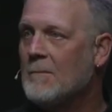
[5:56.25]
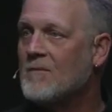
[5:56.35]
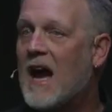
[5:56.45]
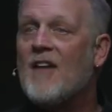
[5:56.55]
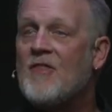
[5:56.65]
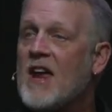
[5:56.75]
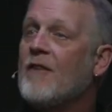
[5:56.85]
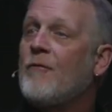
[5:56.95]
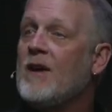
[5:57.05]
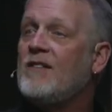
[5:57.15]
I think
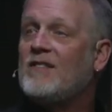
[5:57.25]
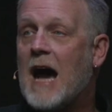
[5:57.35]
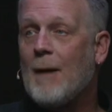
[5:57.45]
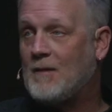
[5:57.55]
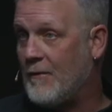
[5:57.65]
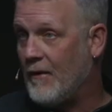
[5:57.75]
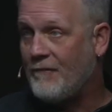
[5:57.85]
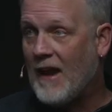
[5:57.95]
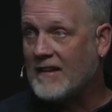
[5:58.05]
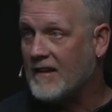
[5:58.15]
if we stopped and
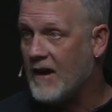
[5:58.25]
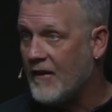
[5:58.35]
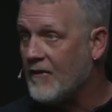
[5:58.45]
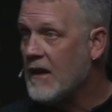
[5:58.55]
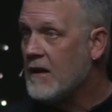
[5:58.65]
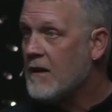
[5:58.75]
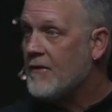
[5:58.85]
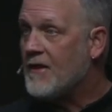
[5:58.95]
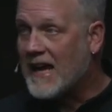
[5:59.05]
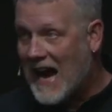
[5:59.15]
reflected on
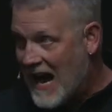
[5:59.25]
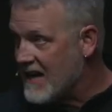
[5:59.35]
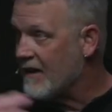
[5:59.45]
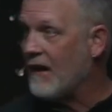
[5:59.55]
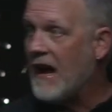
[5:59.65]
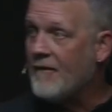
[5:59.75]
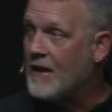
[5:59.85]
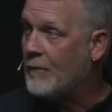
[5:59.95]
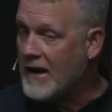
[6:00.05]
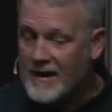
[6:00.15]
the kind of love
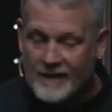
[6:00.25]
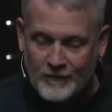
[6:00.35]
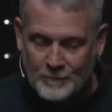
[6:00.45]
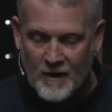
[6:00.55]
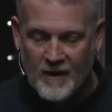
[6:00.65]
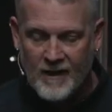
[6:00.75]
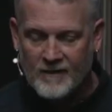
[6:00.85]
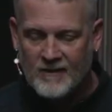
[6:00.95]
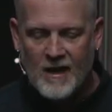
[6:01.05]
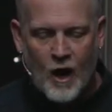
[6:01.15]
that we
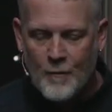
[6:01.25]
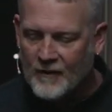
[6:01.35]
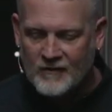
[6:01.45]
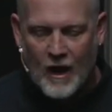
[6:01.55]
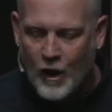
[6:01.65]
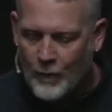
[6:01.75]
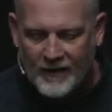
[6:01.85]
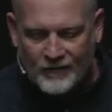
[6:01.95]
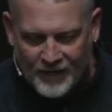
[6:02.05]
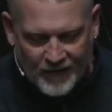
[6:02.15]
experience, it almost
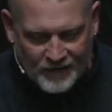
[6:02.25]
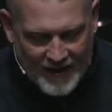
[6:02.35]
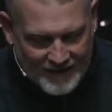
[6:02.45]
always feels like